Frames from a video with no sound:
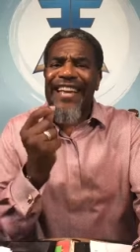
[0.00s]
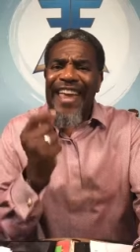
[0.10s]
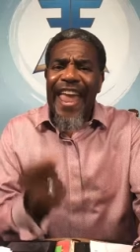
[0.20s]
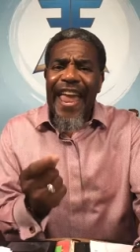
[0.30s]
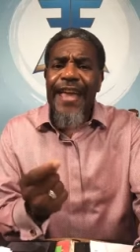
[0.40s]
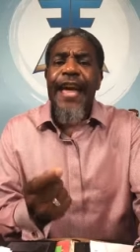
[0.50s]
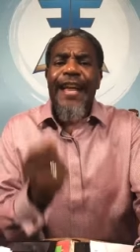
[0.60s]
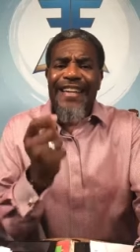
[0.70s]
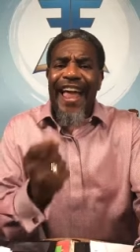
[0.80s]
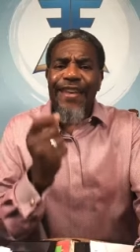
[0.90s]
to he
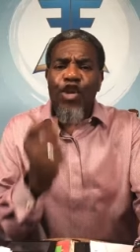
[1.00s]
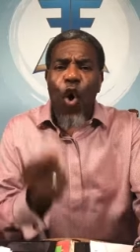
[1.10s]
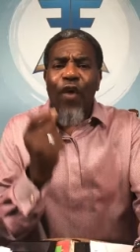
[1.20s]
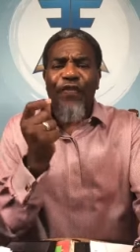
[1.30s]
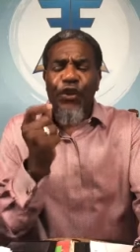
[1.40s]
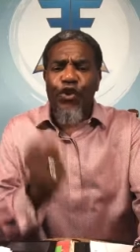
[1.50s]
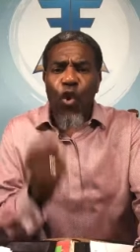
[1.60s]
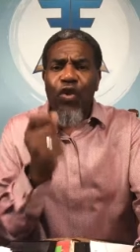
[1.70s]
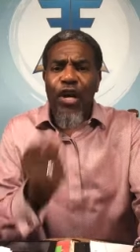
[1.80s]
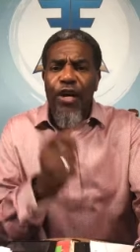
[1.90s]
that knoweth to
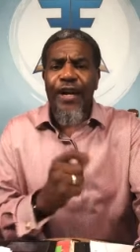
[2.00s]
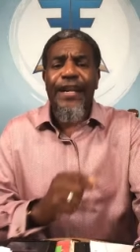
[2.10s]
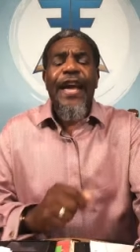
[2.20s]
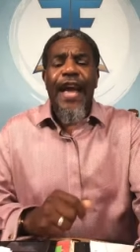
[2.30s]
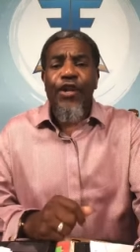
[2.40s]
do good